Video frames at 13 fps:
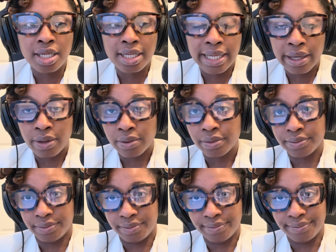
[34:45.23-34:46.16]
Now,
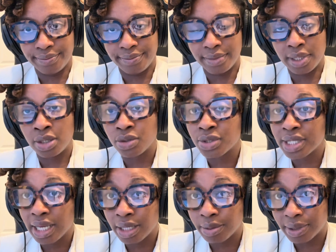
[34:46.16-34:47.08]

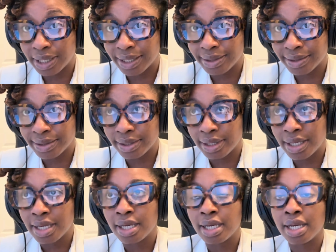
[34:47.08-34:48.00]
understandably,
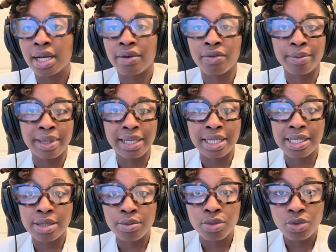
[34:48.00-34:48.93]
government
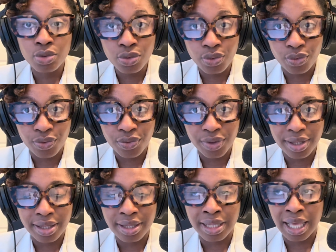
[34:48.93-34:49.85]
doesn't move
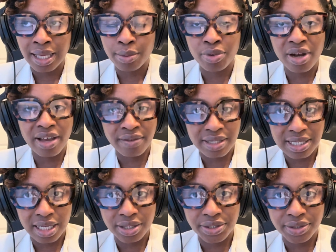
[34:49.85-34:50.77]
like private
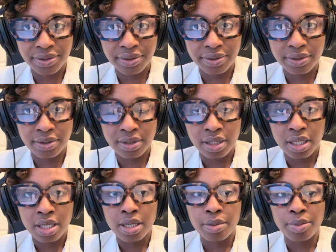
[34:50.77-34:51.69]
sector.
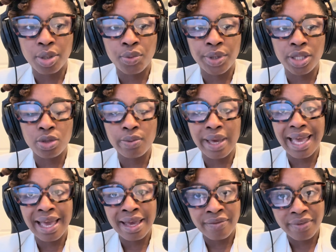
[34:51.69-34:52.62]
But when you
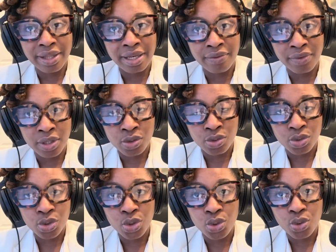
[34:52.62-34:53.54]
have
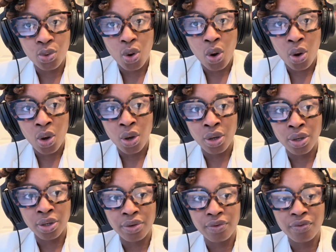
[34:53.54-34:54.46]
individuals who
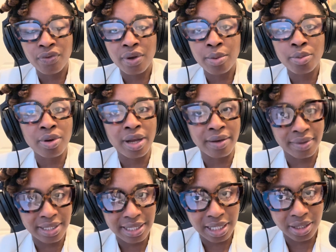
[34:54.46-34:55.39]
are from
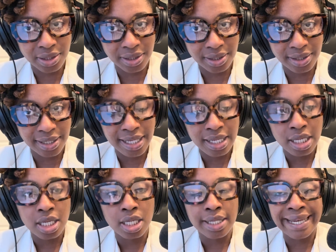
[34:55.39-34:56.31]
private sector
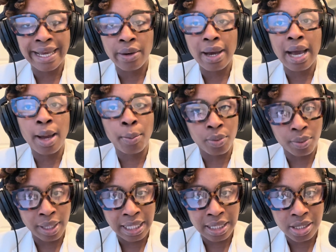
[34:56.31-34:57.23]
now
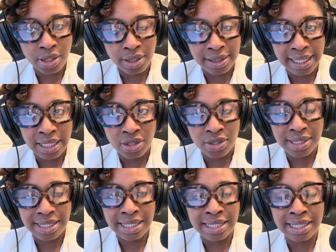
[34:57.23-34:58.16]
operating certain
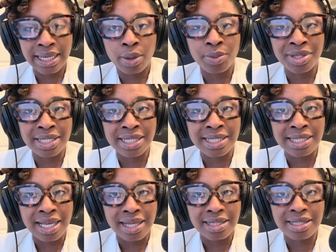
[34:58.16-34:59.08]
agencies and helping to
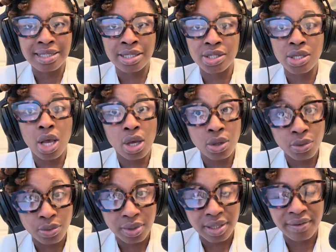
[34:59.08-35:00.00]
set the
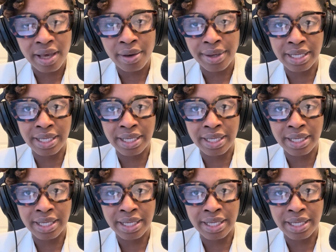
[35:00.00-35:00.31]
tone of how